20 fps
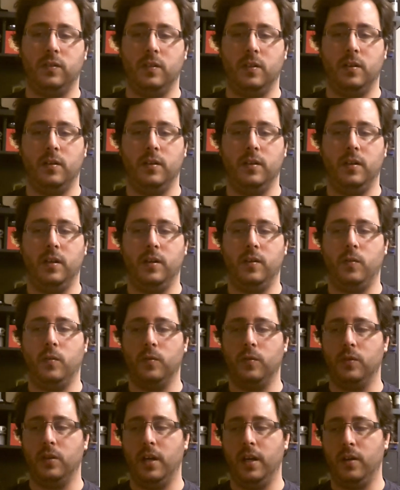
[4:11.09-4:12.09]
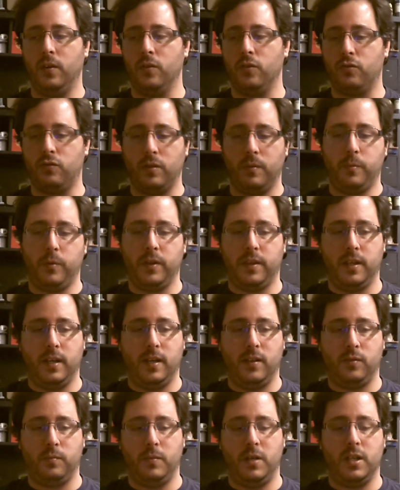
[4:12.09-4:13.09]
I don't drip with it
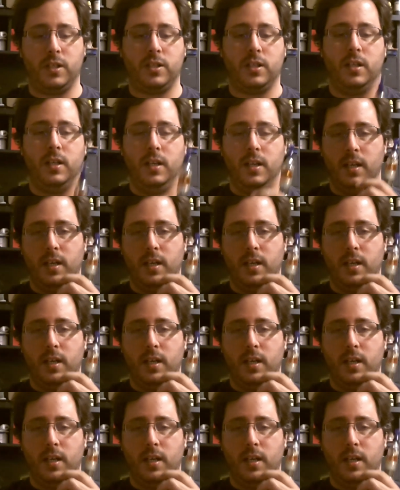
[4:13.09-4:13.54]
as much